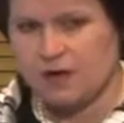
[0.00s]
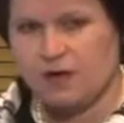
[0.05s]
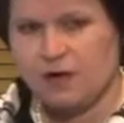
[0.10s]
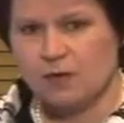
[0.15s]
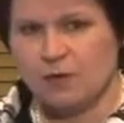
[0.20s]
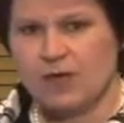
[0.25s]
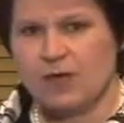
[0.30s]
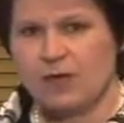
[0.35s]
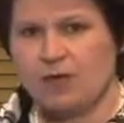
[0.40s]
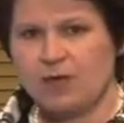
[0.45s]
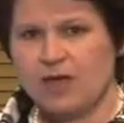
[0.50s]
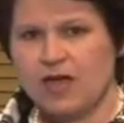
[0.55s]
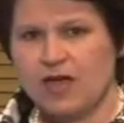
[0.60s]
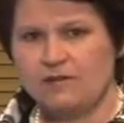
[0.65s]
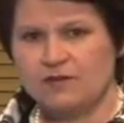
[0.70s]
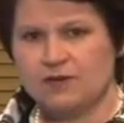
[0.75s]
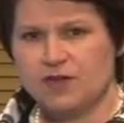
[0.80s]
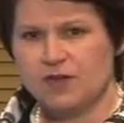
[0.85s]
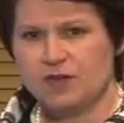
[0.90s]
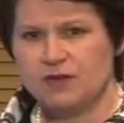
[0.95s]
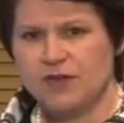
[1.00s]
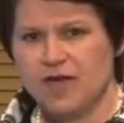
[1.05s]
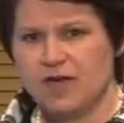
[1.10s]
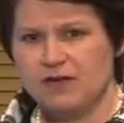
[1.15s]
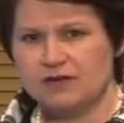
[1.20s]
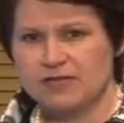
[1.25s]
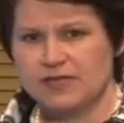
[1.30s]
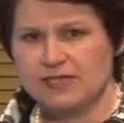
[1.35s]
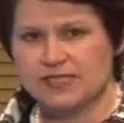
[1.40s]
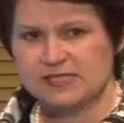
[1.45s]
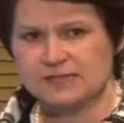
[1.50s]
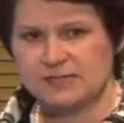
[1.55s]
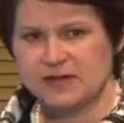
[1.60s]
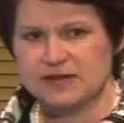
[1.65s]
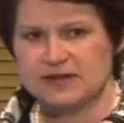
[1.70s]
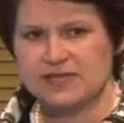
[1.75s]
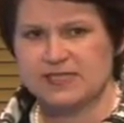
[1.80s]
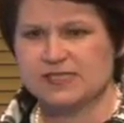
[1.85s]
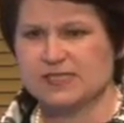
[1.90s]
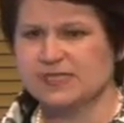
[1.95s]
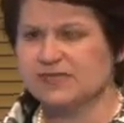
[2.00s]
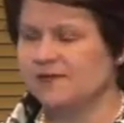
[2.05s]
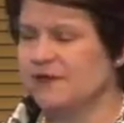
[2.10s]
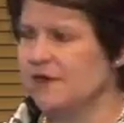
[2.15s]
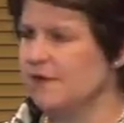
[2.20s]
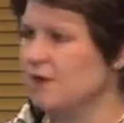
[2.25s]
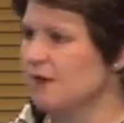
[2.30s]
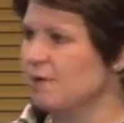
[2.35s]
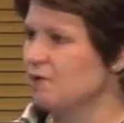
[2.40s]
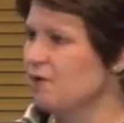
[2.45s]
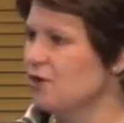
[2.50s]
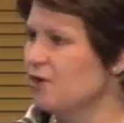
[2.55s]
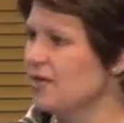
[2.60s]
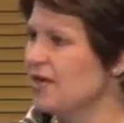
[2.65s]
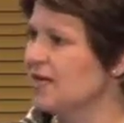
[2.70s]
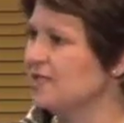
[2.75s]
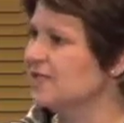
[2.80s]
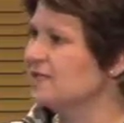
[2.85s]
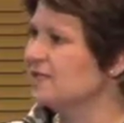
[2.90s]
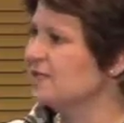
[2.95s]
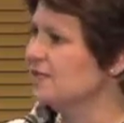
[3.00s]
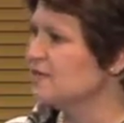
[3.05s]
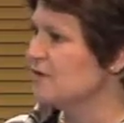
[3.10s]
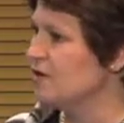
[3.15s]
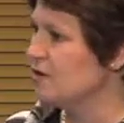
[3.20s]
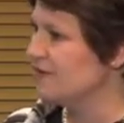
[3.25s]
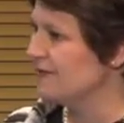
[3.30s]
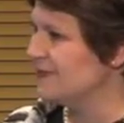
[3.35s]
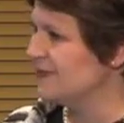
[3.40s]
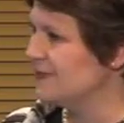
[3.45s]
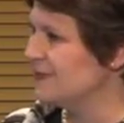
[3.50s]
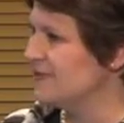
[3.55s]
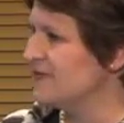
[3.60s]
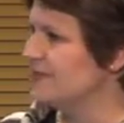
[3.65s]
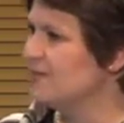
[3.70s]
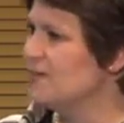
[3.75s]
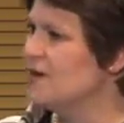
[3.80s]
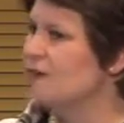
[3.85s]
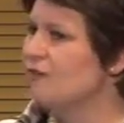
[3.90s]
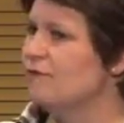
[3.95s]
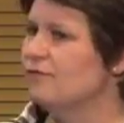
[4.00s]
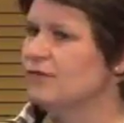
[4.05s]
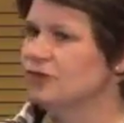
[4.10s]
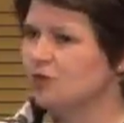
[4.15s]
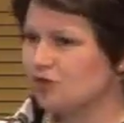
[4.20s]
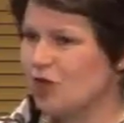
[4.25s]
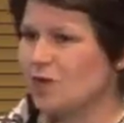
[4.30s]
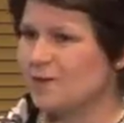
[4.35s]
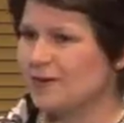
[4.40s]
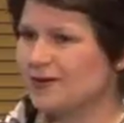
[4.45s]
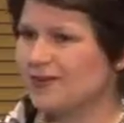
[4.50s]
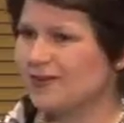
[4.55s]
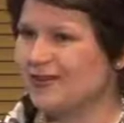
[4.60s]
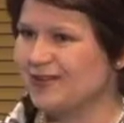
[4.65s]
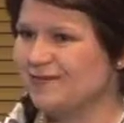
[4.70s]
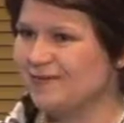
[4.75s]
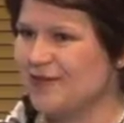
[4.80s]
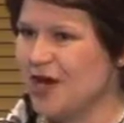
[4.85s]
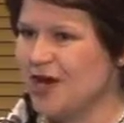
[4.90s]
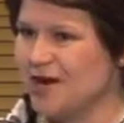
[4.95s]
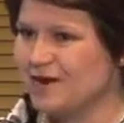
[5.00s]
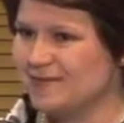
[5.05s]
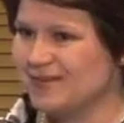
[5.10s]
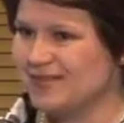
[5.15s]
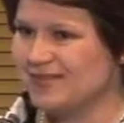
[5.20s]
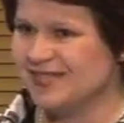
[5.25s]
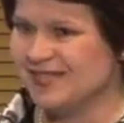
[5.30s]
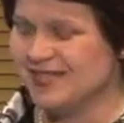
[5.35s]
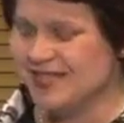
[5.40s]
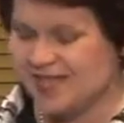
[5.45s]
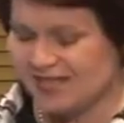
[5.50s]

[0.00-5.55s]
We all have know-how and experience in developing products and services for a tropical environment.